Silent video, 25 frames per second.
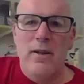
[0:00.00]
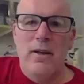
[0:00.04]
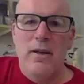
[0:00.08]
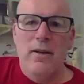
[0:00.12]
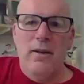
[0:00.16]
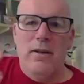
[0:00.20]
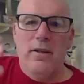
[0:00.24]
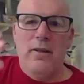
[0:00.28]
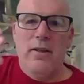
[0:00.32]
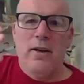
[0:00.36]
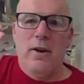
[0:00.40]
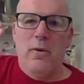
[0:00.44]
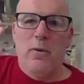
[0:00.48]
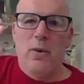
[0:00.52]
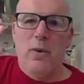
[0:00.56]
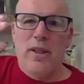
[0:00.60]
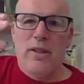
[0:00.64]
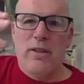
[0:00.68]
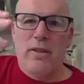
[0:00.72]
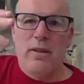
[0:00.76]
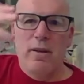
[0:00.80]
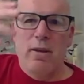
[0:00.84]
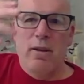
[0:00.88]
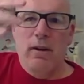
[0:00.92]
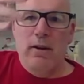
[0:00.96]

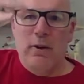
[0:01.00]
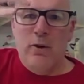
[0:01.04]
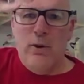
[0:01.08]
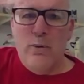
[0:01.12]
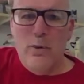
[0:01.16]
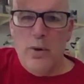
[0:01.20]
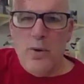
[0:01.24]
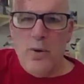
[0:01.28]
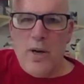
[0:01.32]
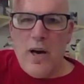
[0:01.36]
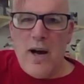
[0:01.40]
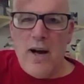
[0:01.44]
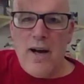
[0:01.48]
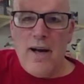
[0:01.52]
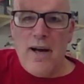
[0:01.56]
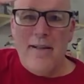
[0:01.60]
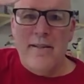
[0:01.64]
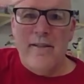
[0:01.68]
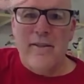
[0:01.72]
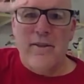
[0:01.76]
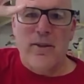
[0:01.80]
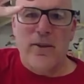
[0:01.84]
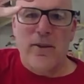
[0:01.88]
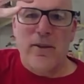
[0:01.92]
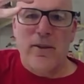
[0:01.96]
with crew
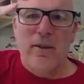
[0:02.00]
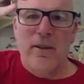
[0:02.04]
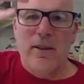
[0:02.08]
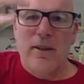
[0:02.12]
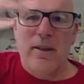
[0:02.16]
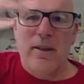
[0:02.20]
cuts or,